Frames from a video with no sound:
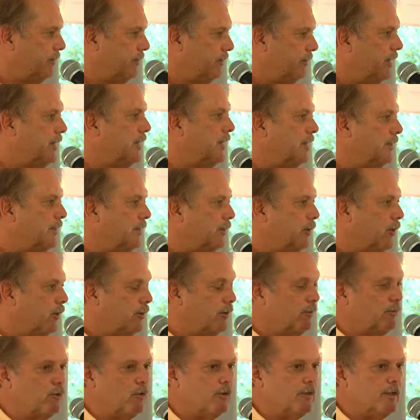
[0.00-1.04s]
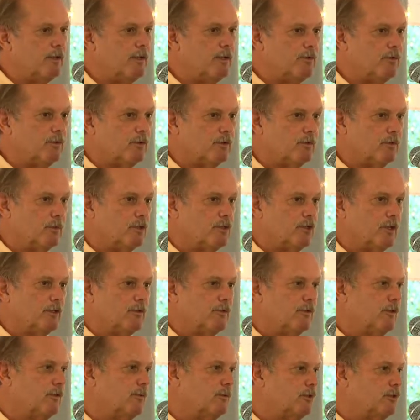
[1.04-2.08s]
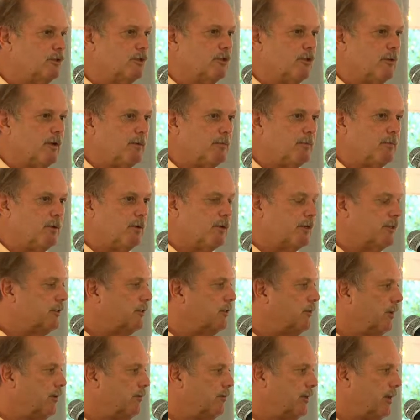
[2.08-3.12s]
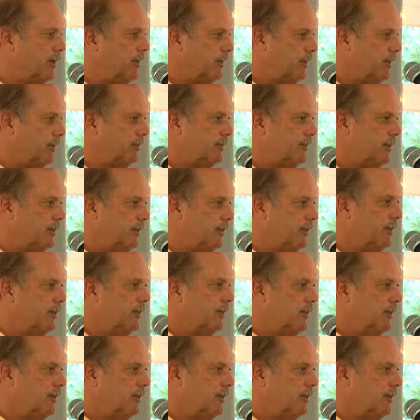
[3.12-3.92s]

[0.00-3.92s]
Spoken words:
Midnight in the Garden of Good and Evil, which I thought was a great book until I found out that